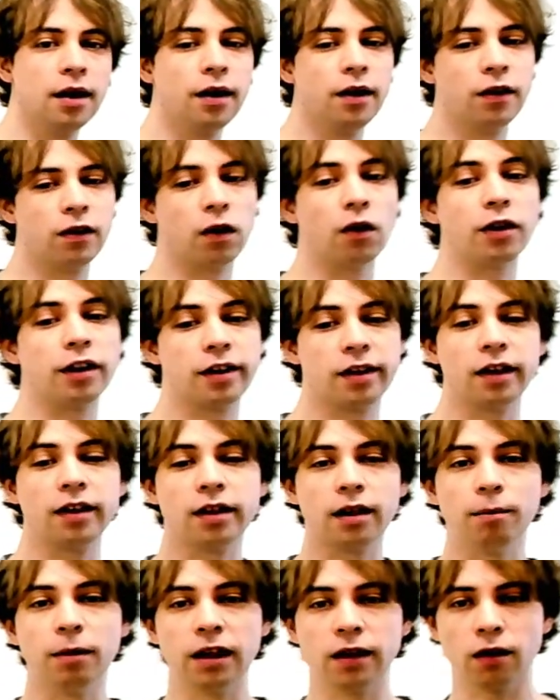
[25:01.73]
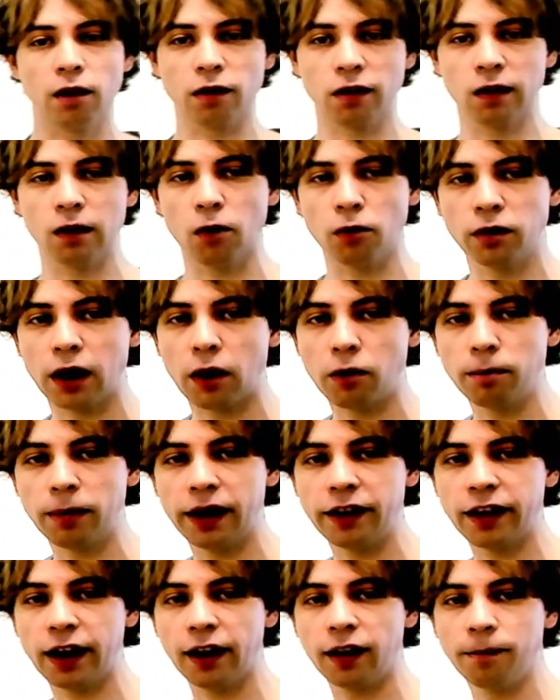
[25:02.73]
so the system is not slowed down by
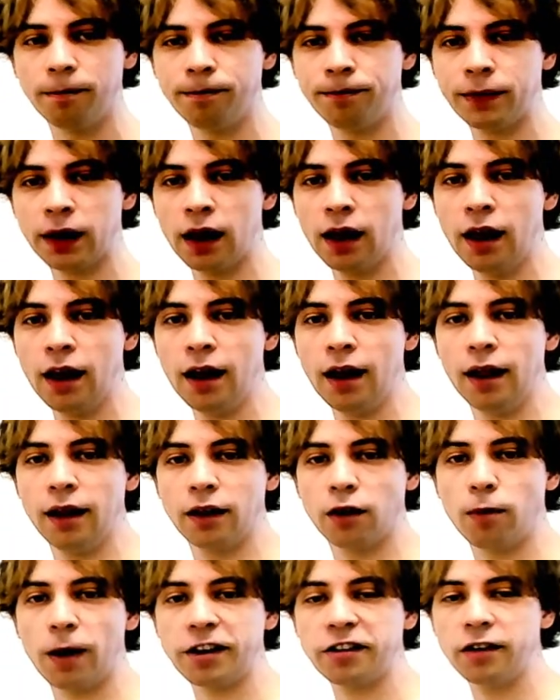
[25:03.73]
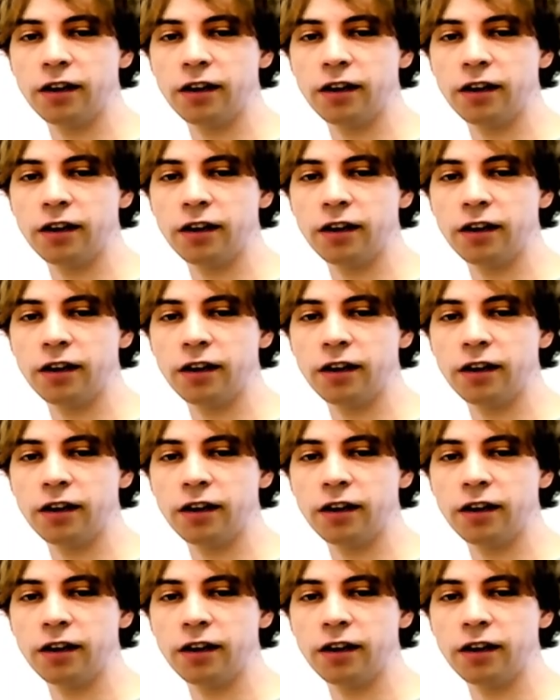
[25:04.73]
that. The question